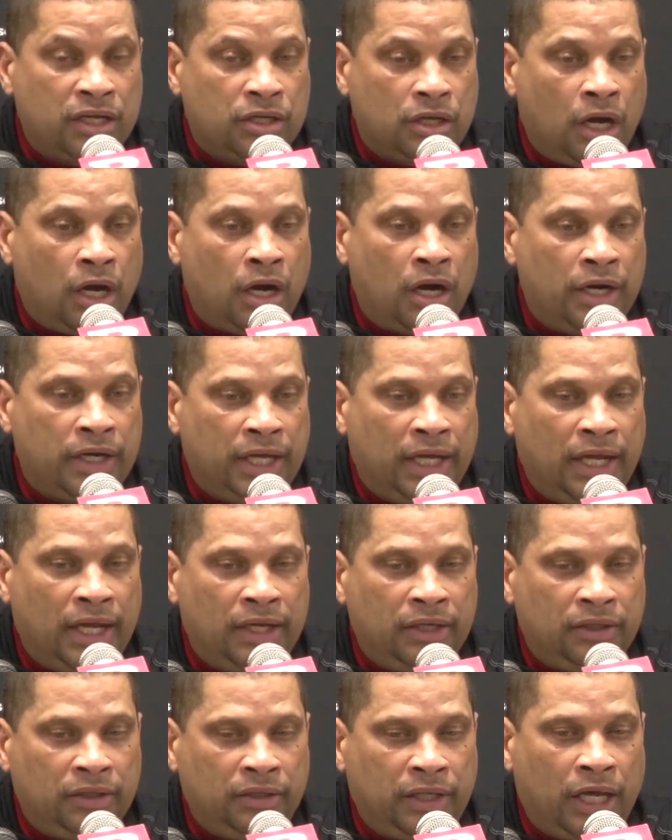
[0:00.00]
guard,
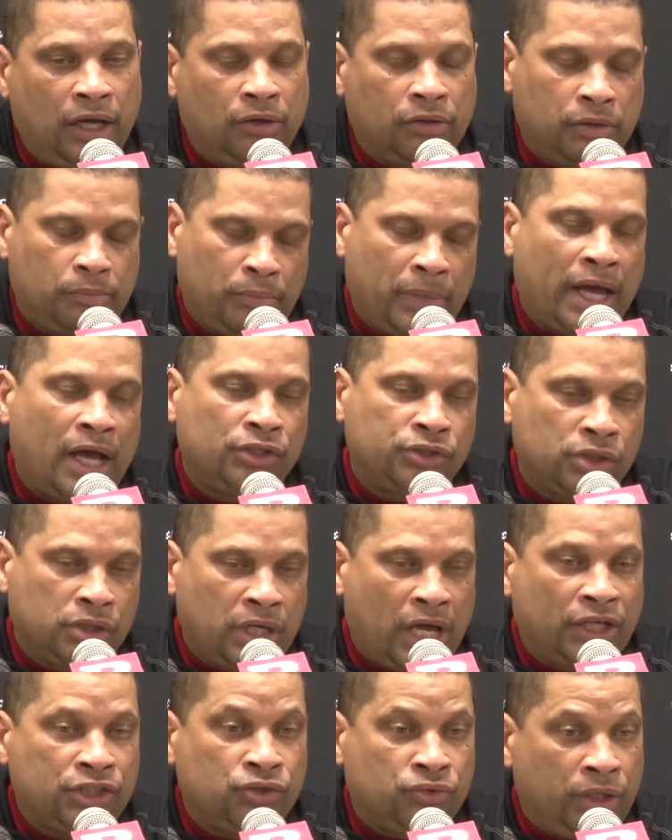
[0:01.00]
and now Miles could
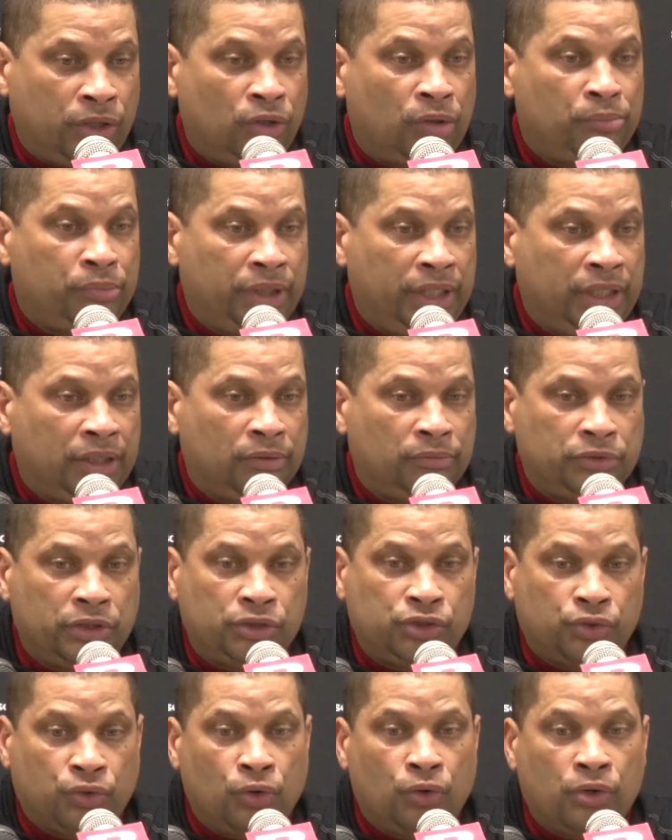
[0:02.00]
concentrate on being
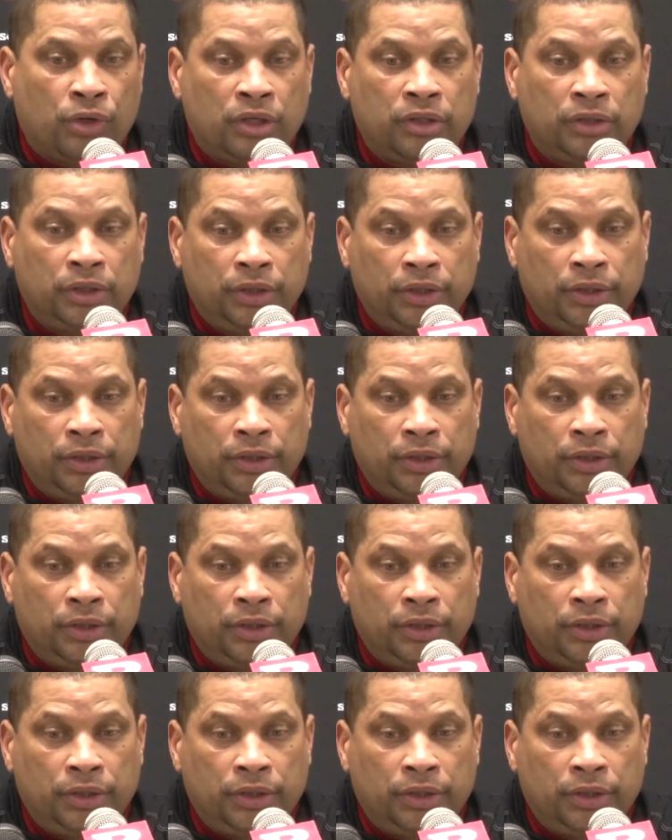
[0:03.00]
a scorer.